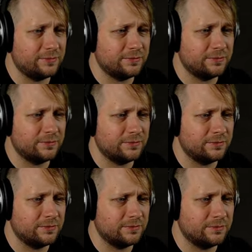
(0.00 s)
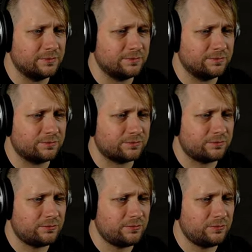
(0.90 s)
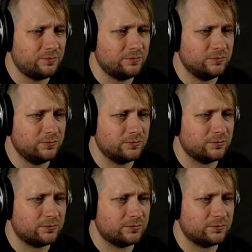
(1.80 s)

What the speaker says: [no speech]